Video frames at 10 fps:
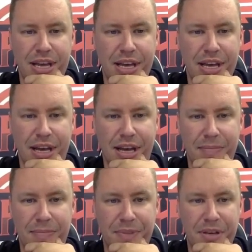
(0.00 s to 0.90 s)

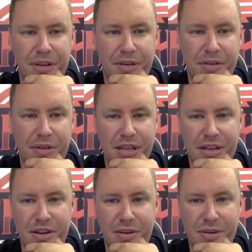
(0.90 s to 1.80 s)
And then,
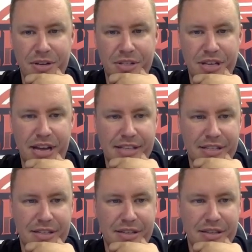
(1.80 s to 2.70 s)
here's the guys
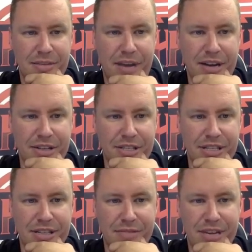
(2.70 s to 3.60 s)
in the minors,
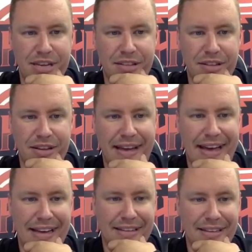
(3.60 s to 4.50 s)
and we can look
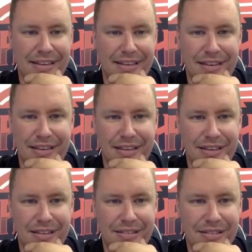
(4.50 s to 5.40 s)
at
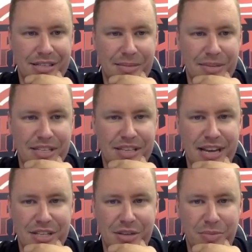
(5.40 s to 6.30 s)
some of these
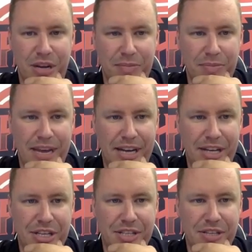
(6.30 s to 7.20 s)
guys, brought back
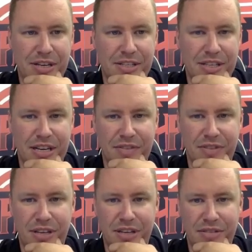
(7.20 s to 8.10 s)
Chason as kind of
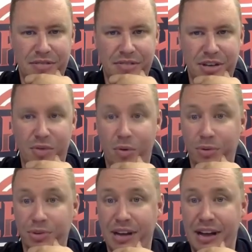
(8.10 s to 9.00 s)
a,
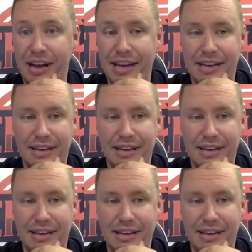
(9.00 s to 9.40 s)
older guy.